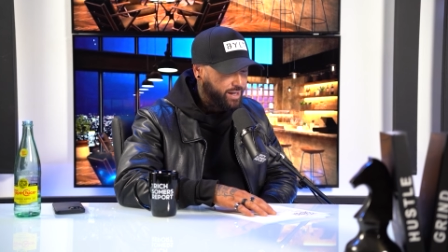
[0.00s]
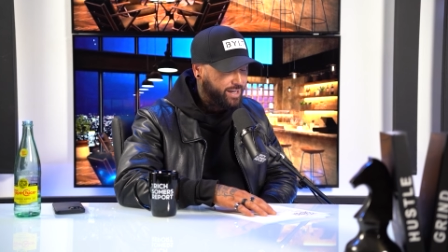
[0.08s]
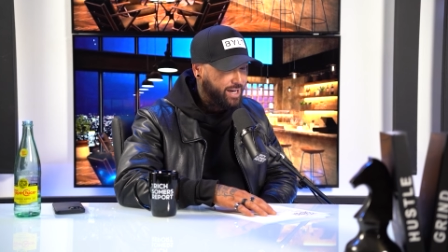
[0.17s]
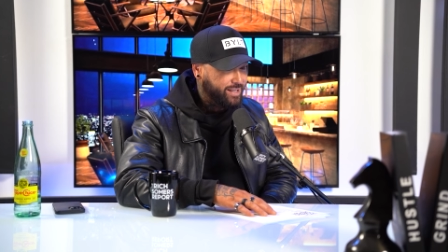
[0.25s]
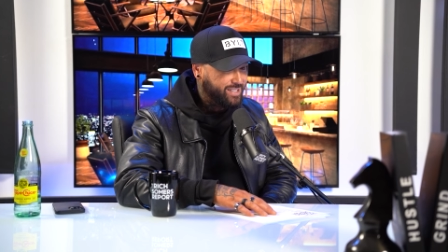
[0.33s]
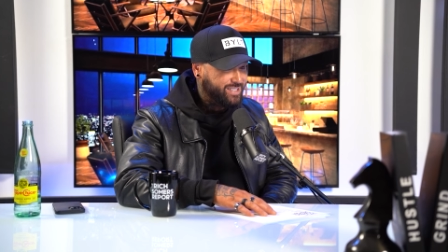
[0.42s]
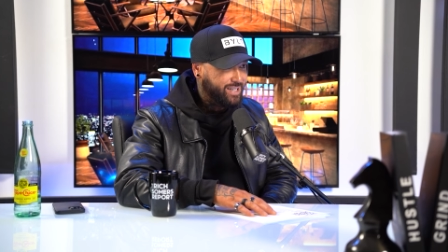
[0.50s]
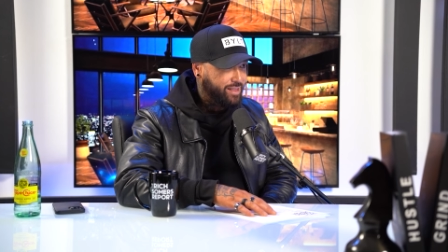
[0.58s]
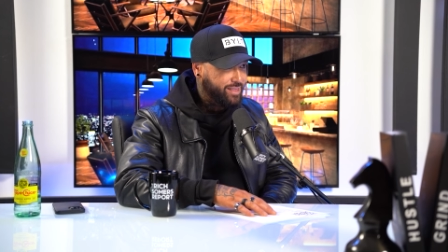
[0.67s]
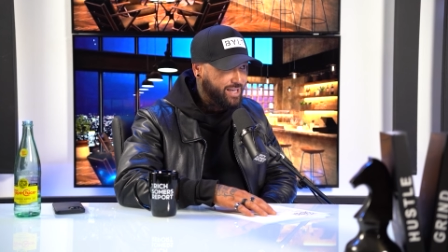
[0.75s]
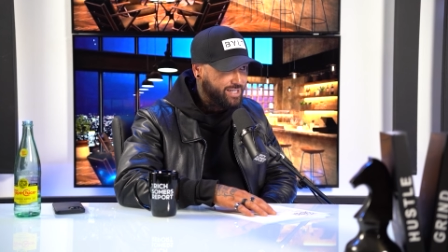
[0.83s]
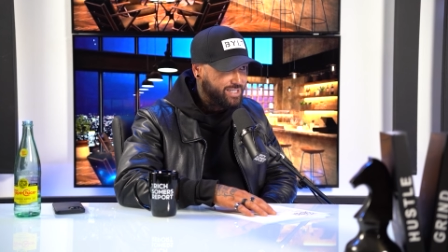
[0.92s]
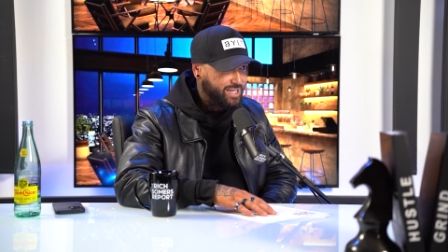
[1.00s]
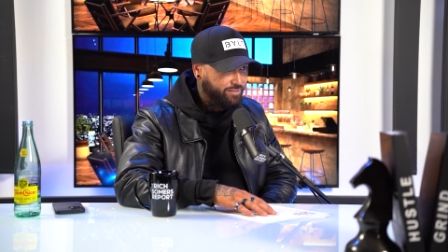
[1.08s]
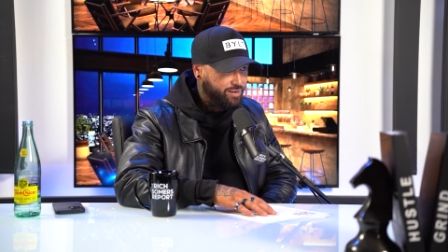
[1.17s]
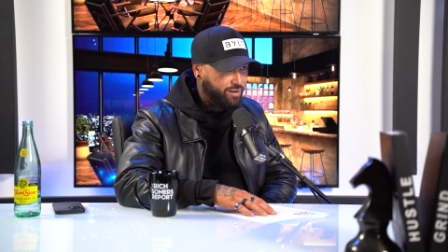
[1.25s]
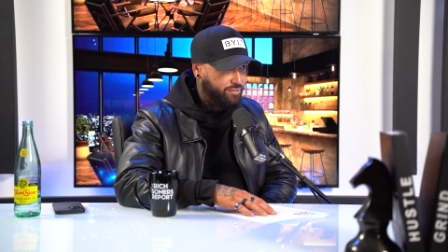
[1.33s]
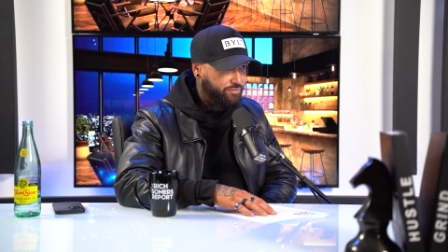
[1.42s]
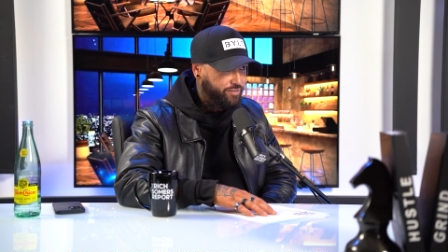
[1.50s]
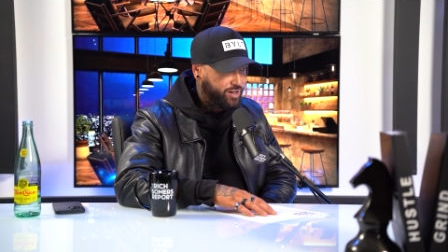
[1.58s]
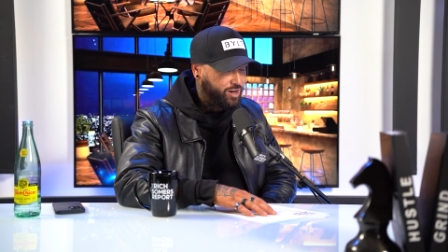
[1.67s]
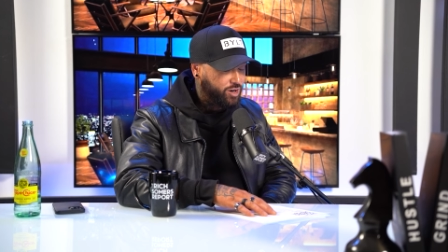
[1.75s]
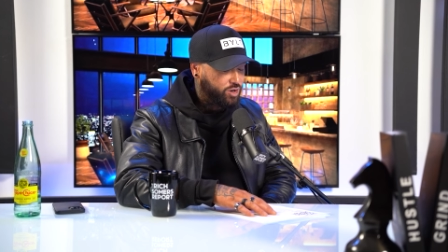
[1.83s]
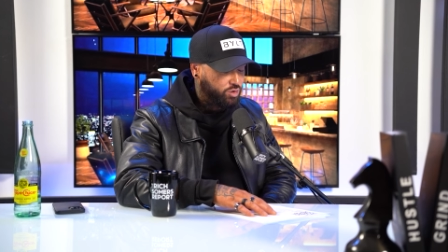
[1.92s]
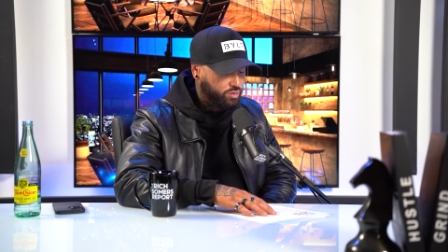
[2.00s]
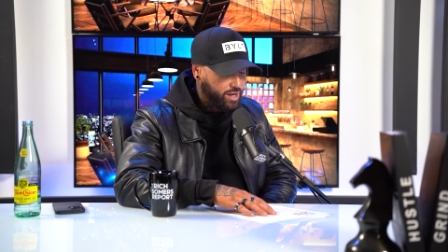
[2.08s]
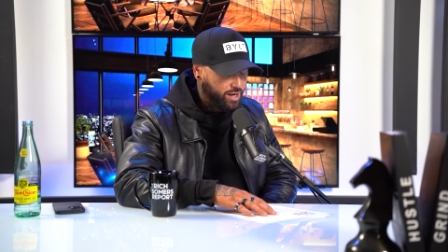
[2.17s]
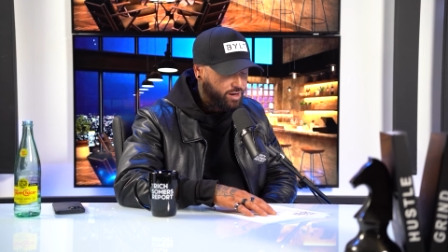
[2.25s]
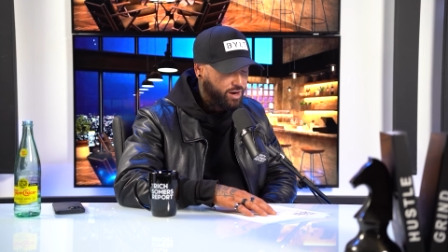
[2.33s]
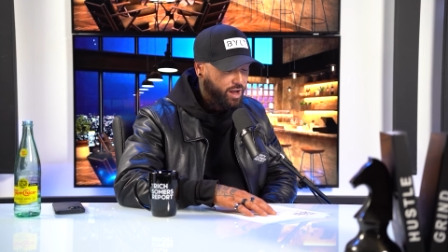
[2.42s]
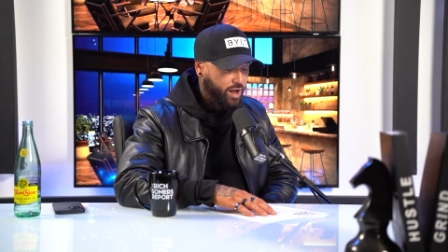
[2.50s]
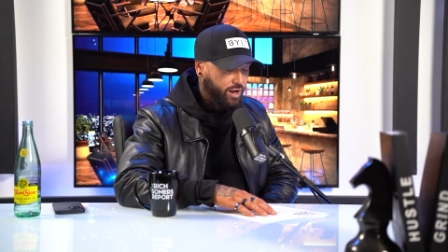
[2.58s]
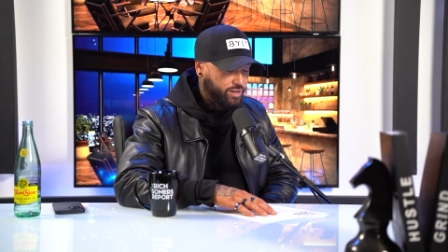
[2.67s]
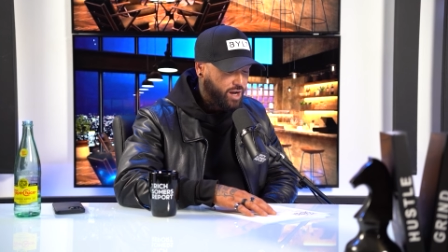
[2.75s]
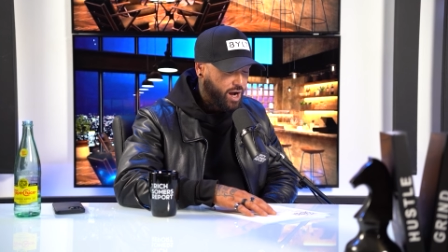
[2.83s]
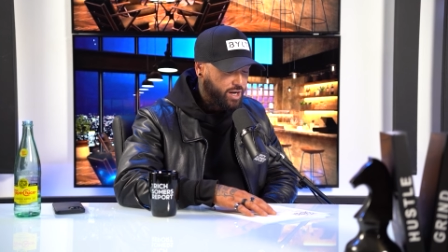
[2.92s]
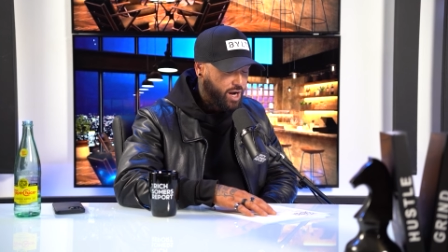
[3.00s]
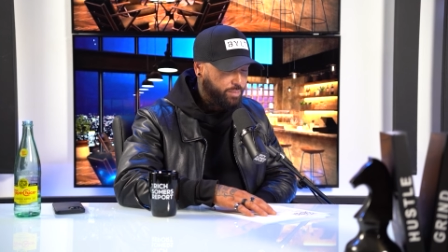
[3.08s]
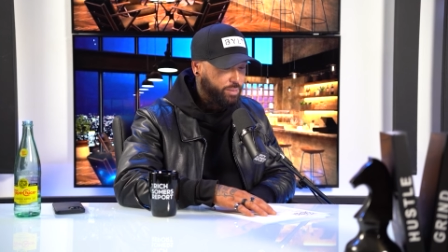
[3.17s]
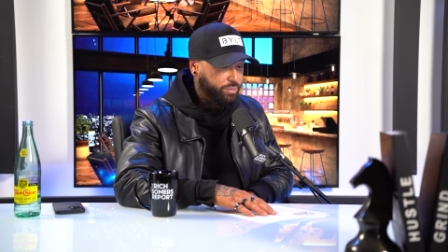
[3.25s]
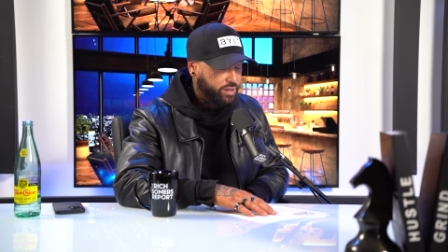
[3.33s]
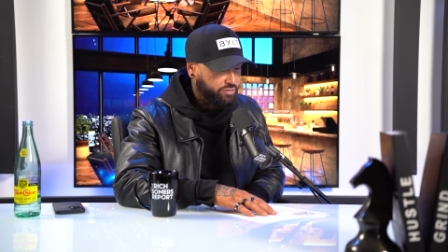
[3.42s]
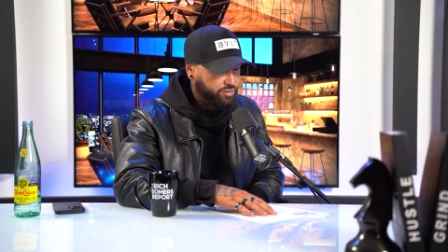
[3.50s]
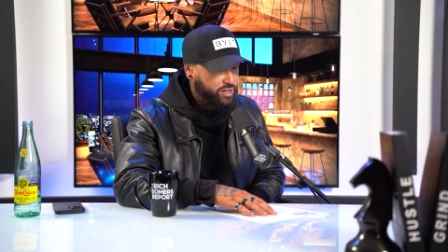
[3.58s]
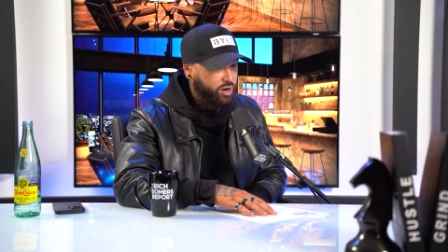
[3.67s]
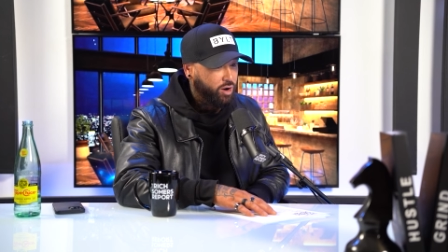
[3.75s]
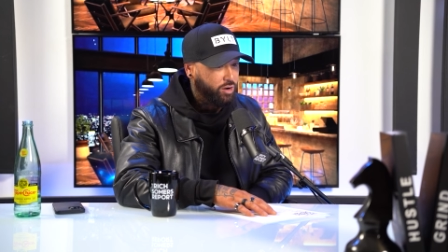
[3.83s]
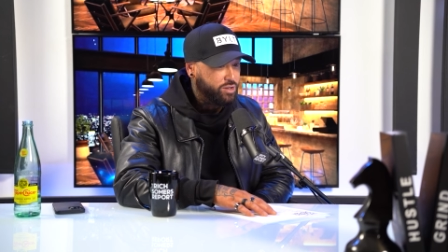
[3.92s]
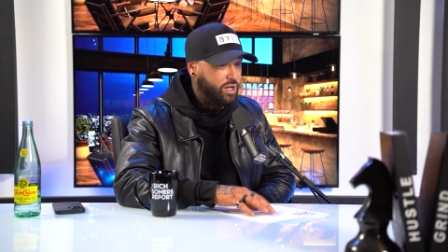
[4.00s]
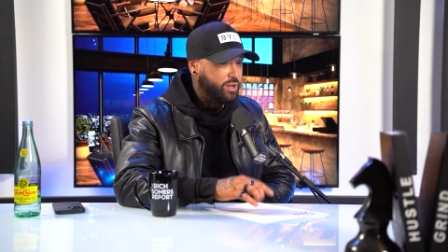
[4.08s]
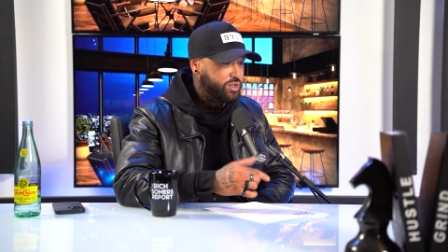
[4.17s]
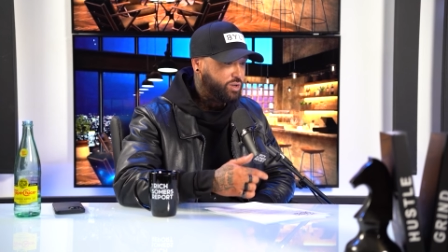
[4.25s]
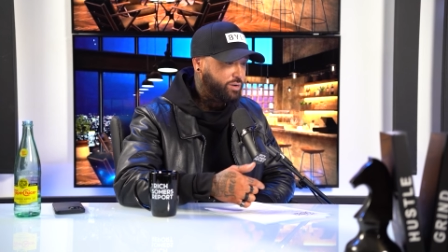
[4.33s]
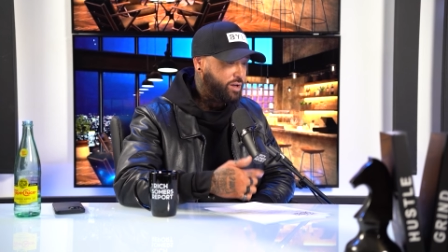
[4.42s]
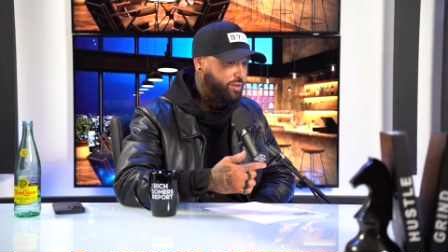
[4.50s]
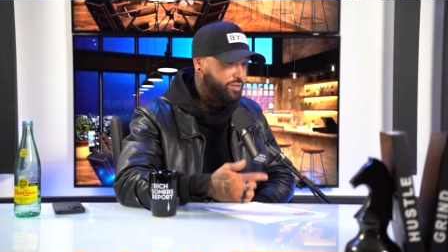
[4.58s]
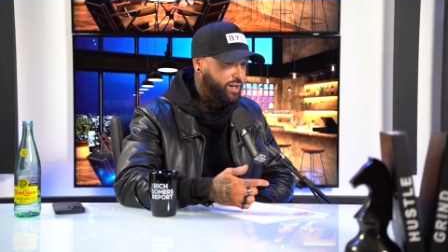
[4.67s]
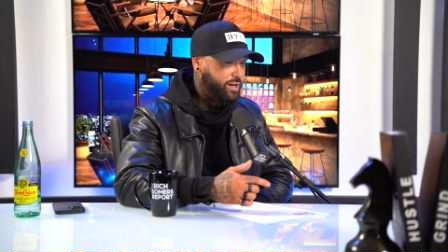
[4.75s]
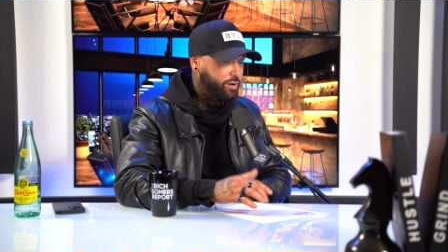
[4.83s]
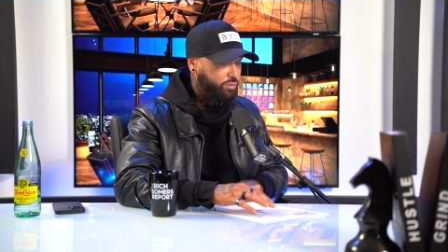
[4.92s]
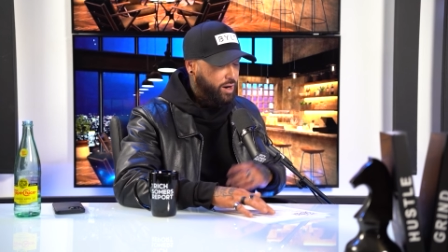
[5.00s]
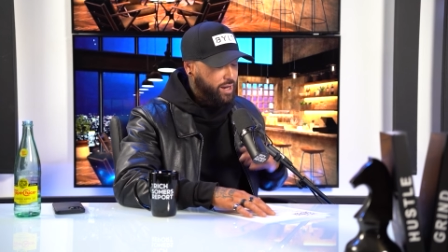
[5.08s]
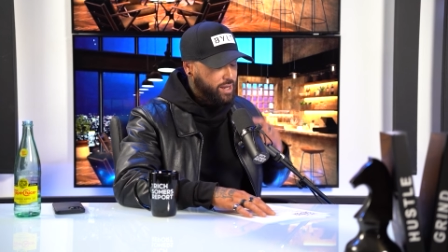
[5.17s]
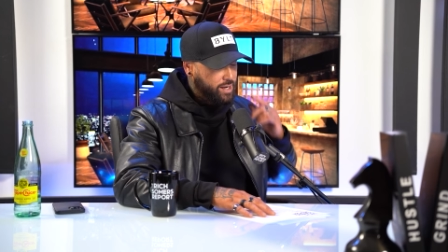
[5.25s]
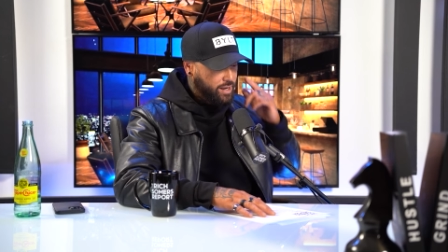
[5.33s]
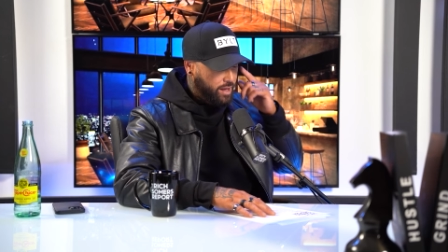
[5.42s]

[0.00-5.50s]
Again, that's the sevenfigurecreator.com to book a free call. So another thing, Ryan,